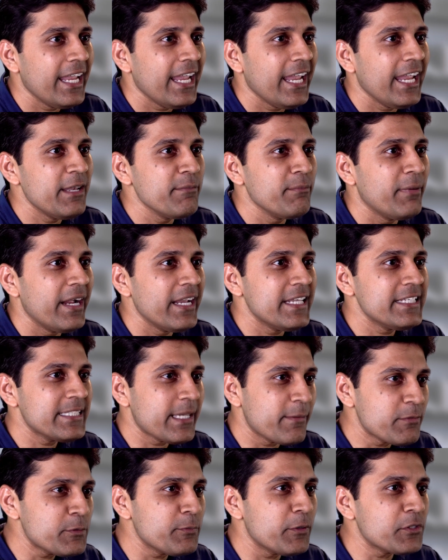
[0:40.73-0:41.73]
and my
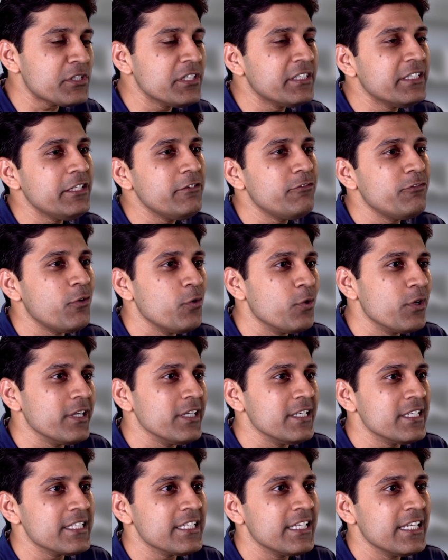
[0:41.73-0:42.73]
subspecialty
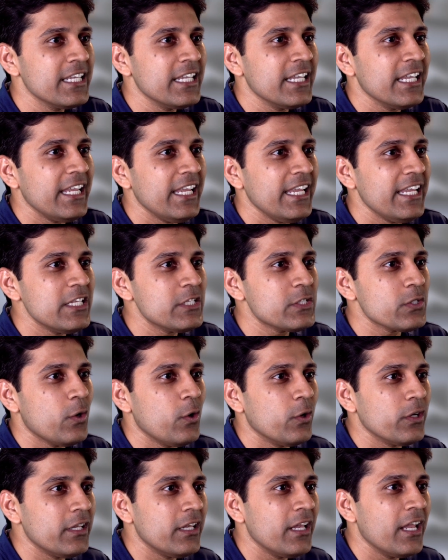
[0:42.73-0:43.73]
focus is
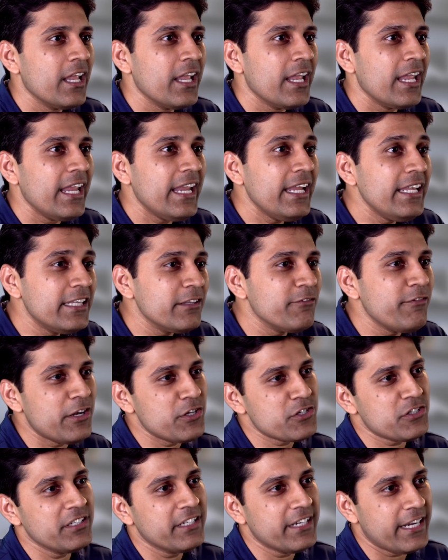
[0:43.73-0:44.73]
on
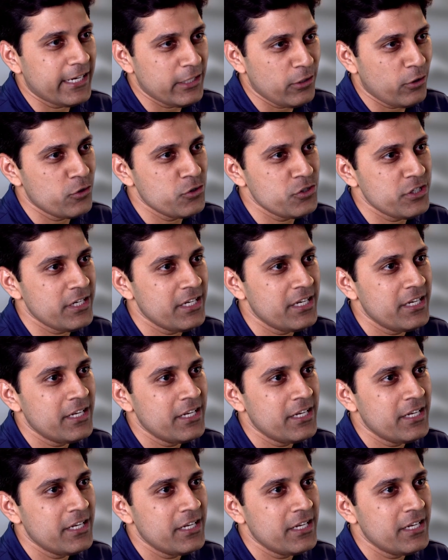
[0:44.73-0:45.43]
interventional cardiology,